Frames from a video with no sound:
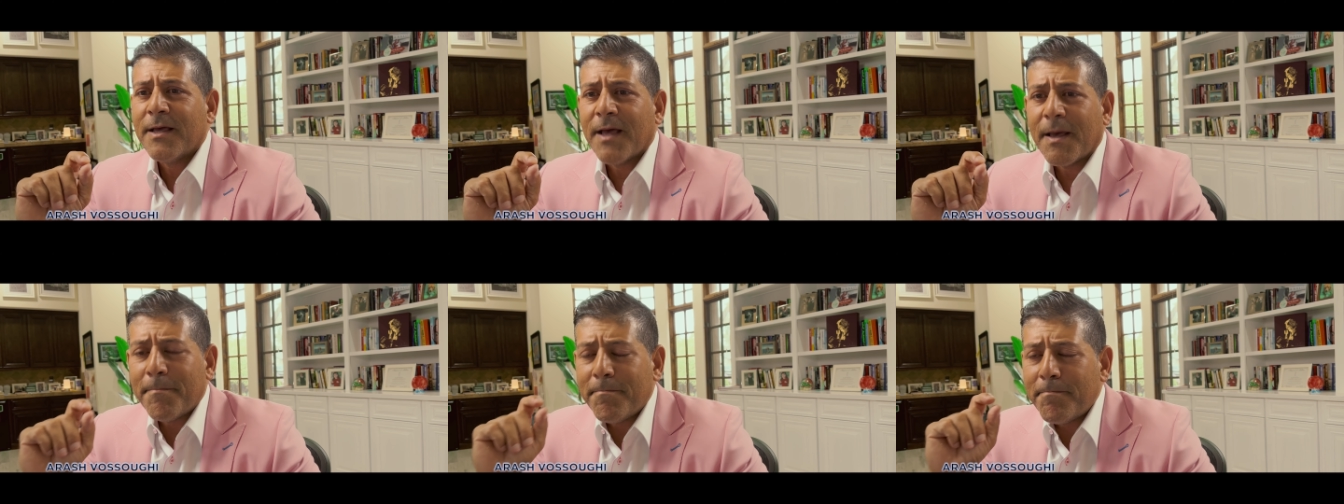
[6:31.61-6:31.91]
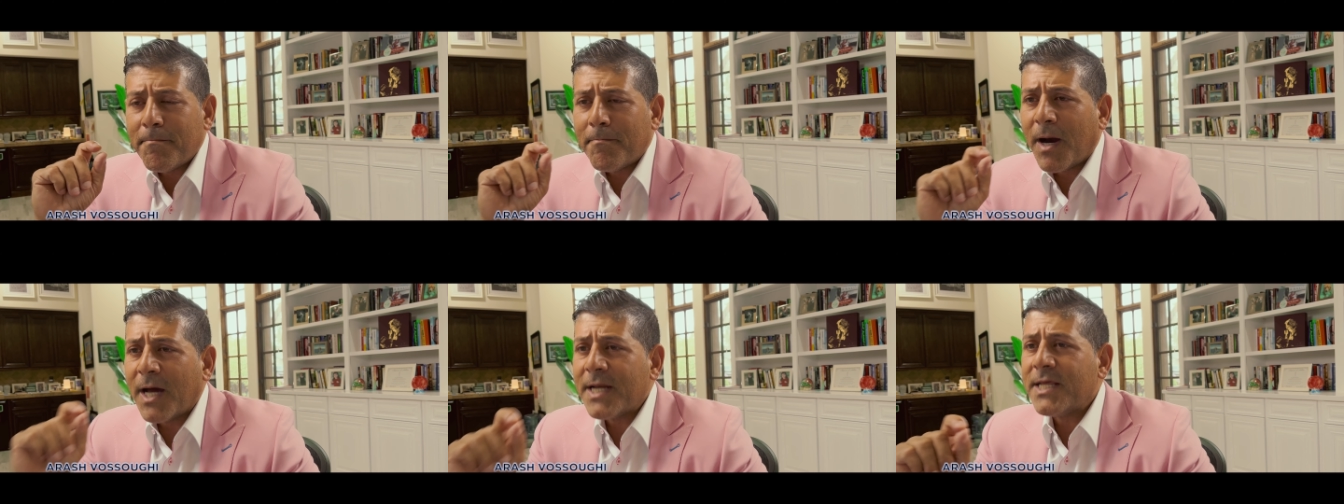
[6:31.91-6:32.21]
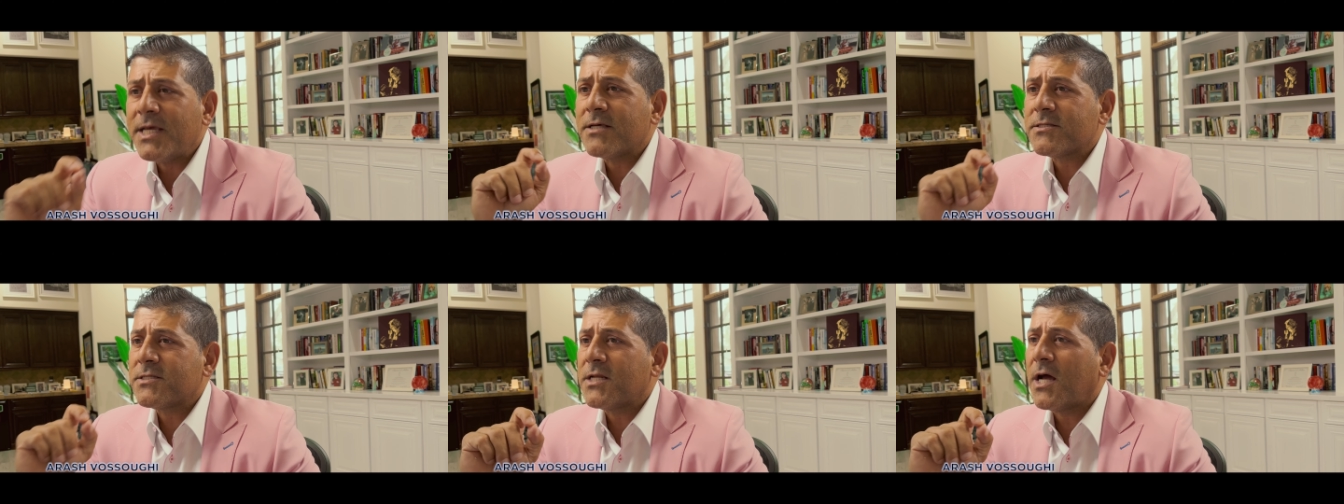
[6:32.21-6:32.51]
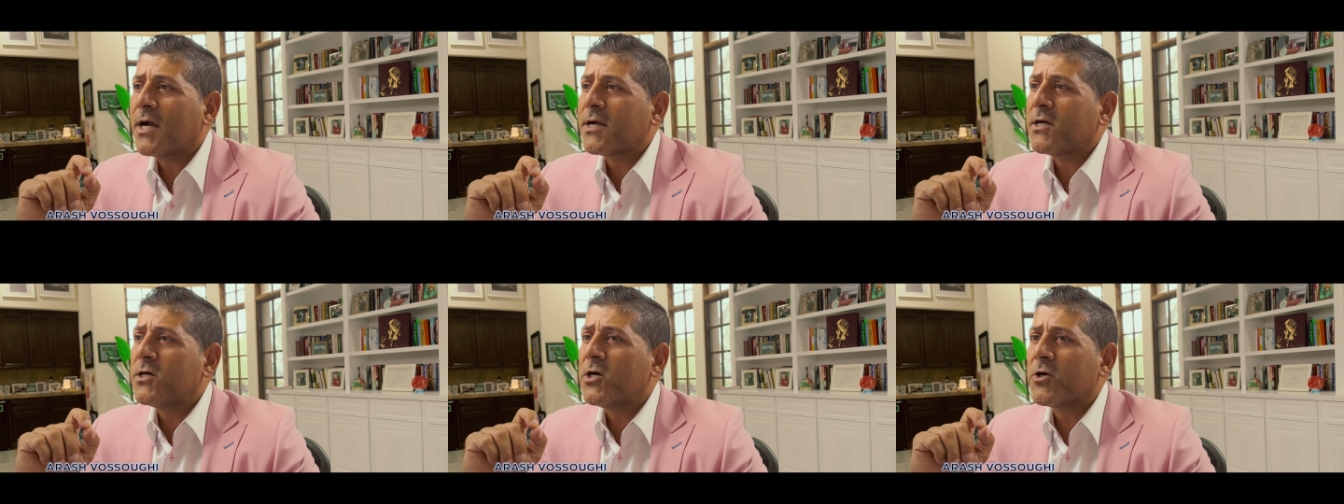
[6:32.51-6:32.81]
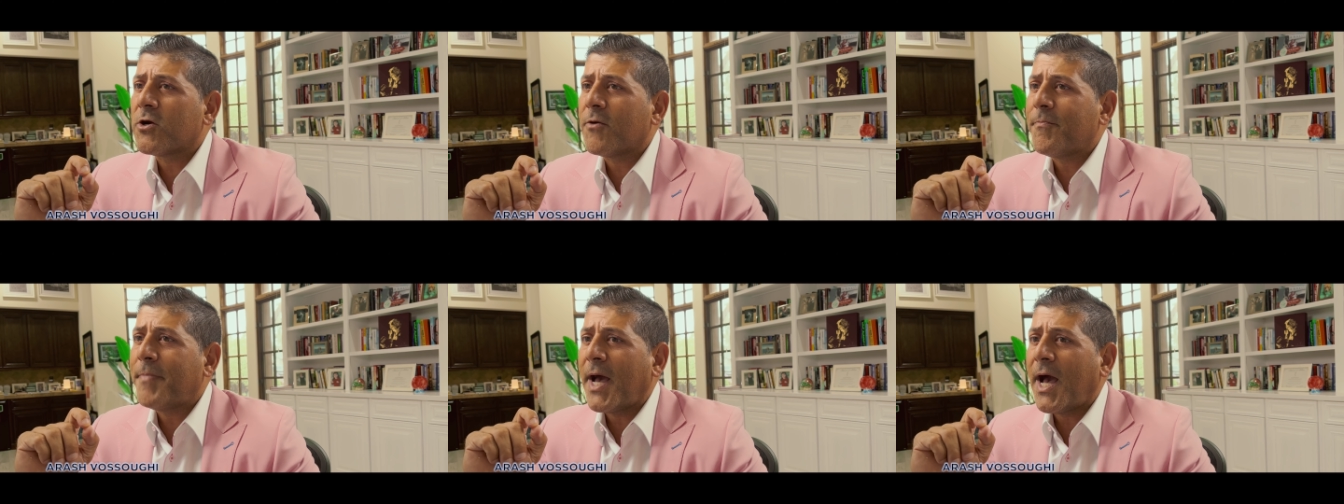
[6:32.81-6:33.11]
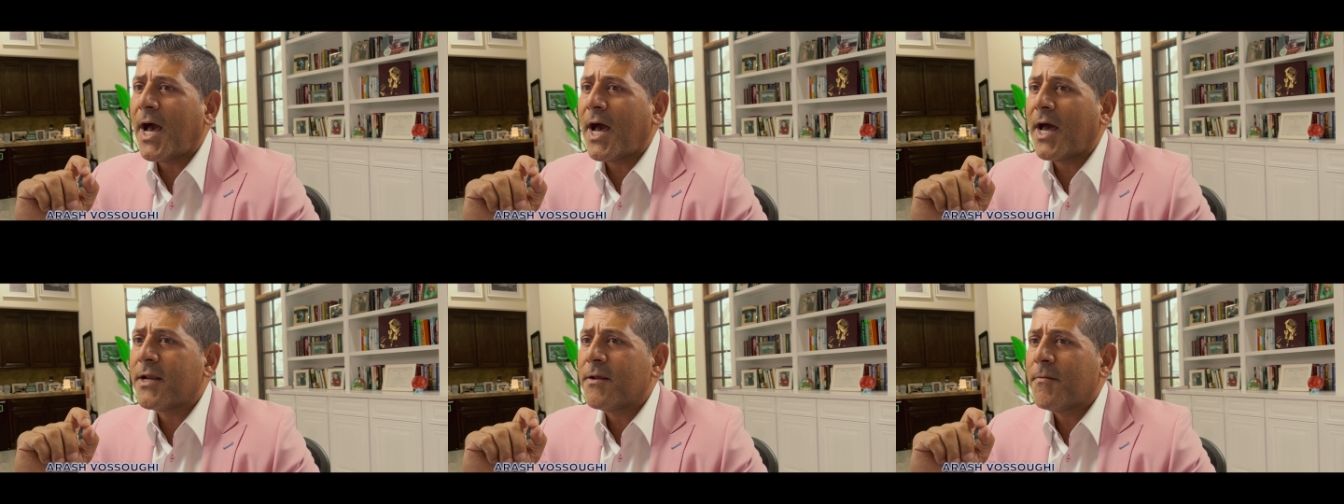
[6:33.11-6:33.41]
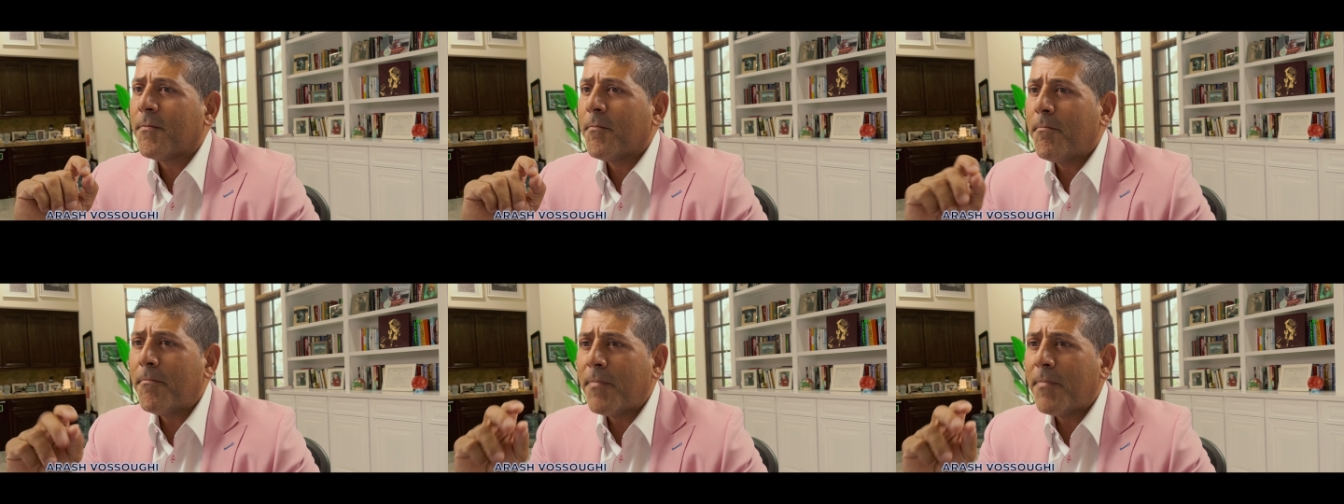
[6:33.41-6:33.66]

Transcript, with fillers: Money is not good or bad.